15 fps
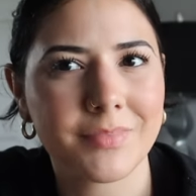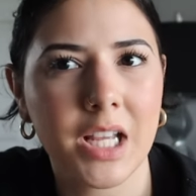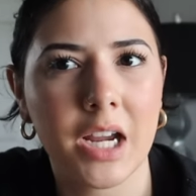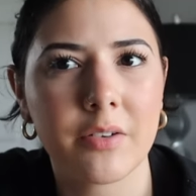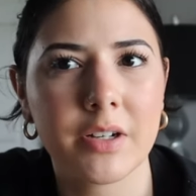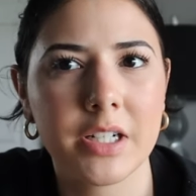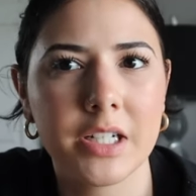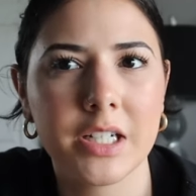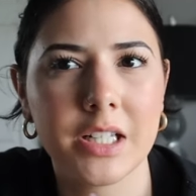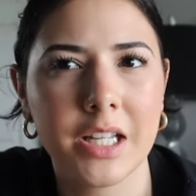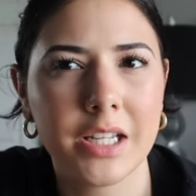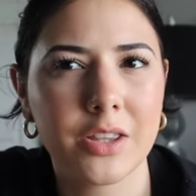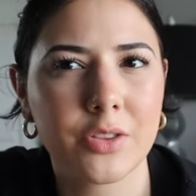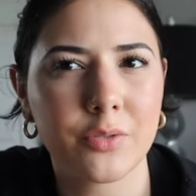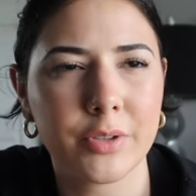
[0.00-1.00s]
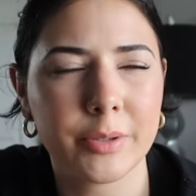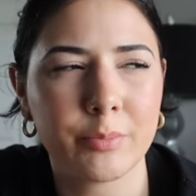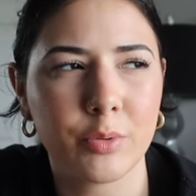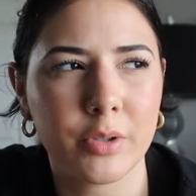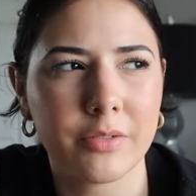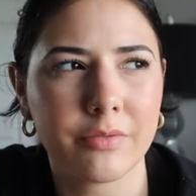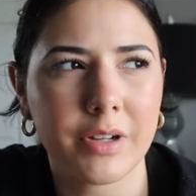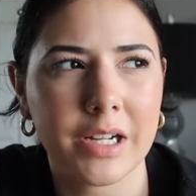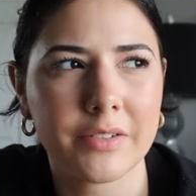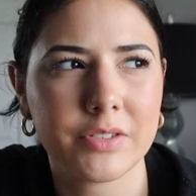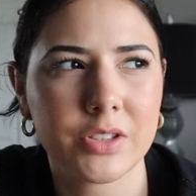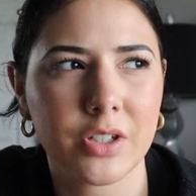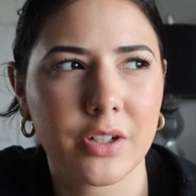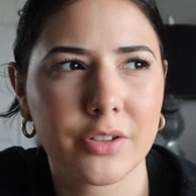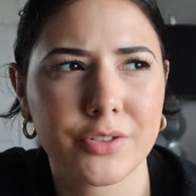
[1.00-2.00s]
I rated it like 3.5
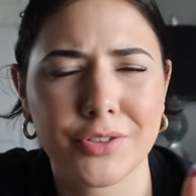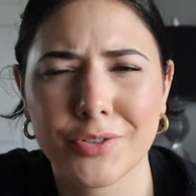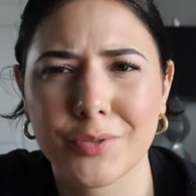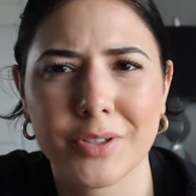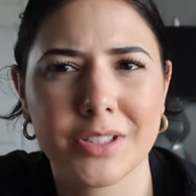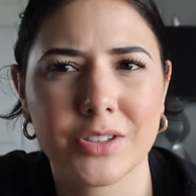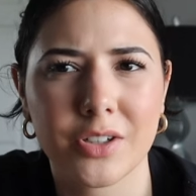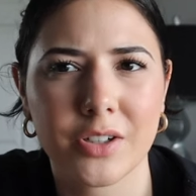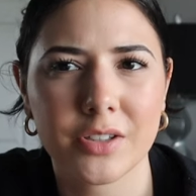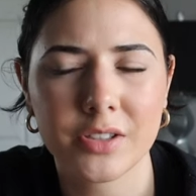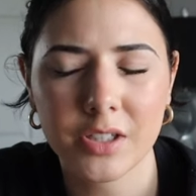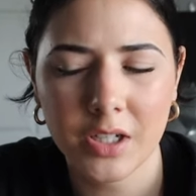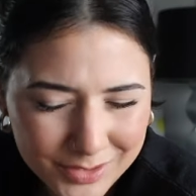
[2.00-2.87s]
stars or 3 stars.